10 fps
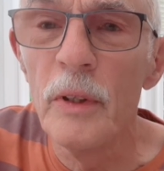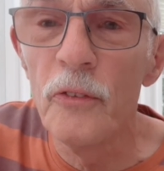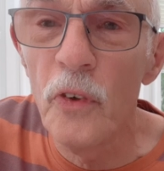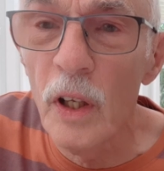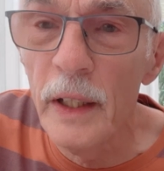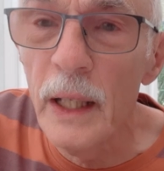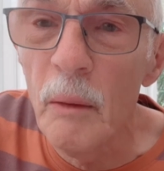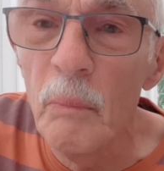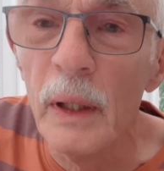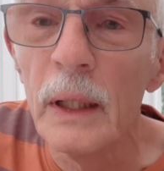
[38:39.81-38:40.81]
you followed
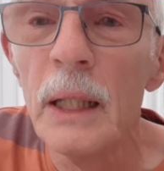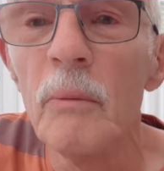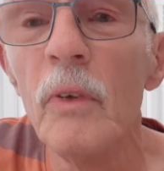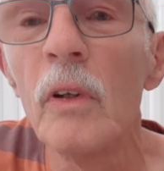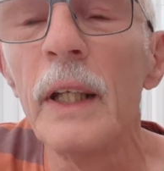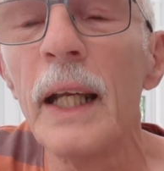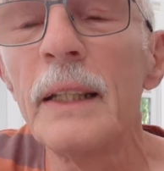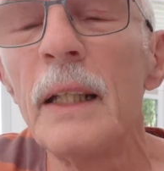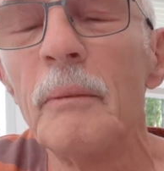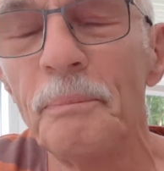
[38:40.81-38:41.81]
it, but keep looking
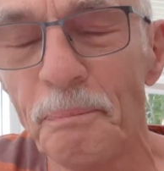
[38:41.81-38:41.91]
at it.